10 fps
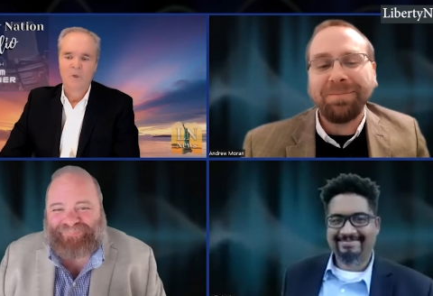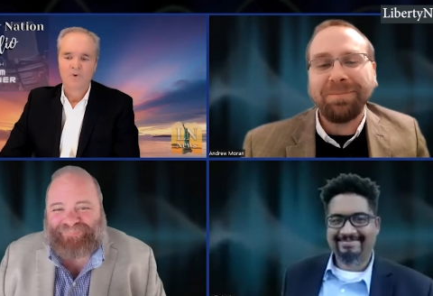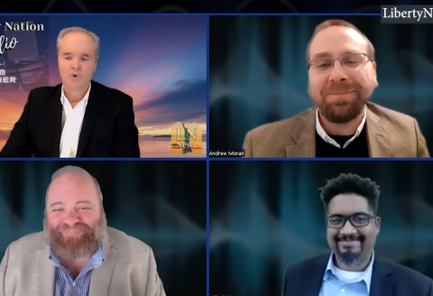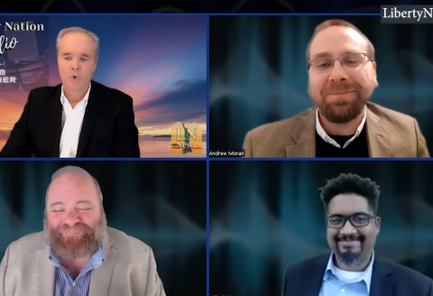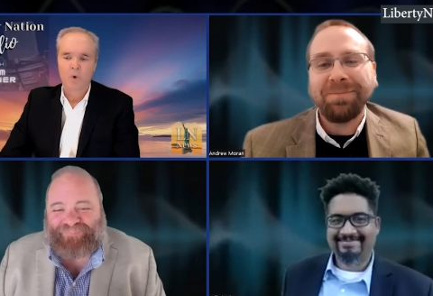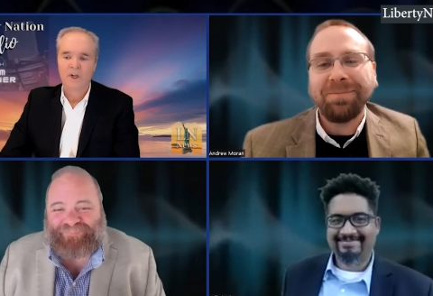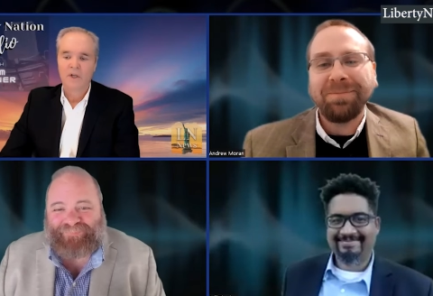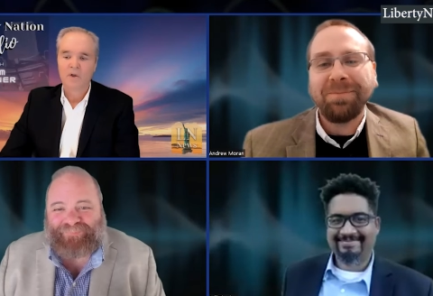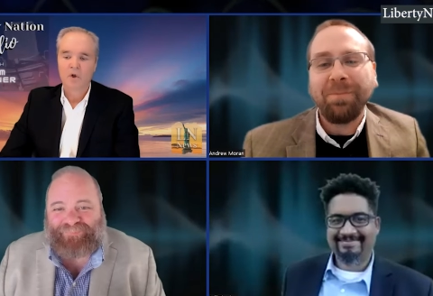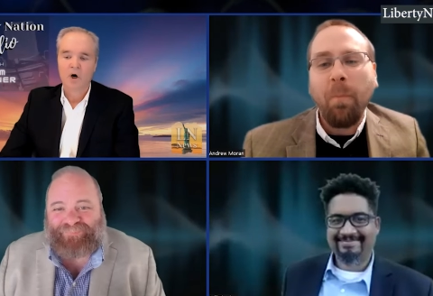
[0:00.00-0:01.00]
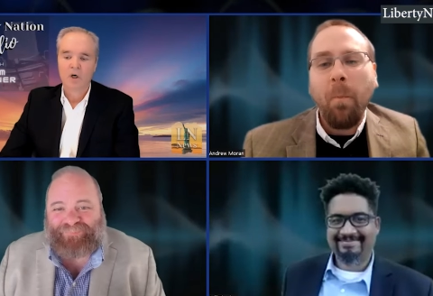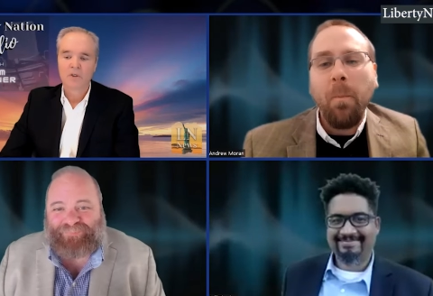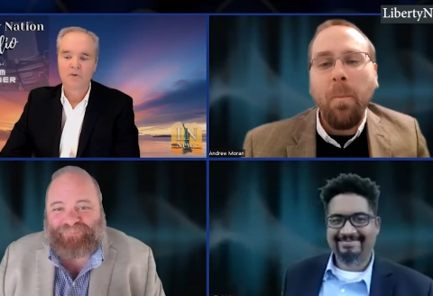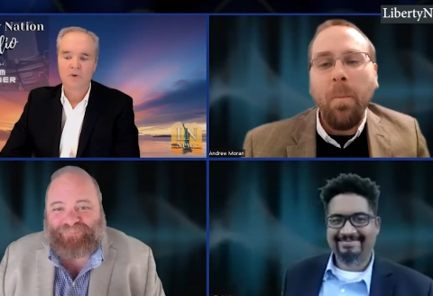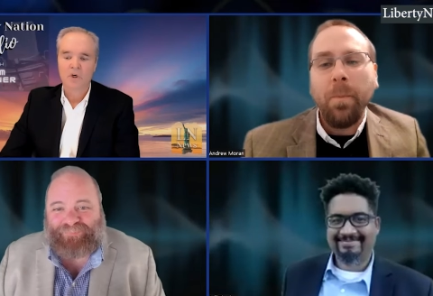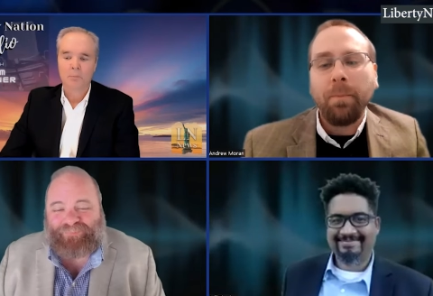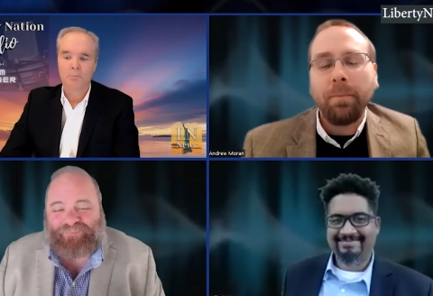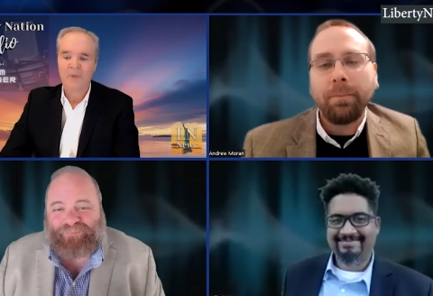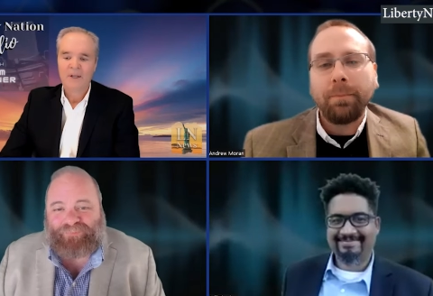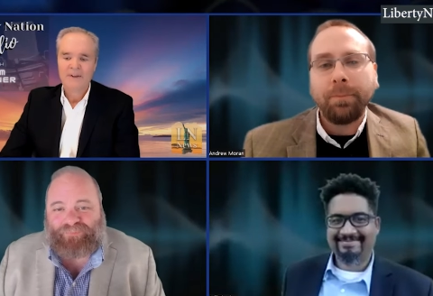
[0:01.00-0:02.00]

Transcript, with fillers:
Speaker 1: short and long term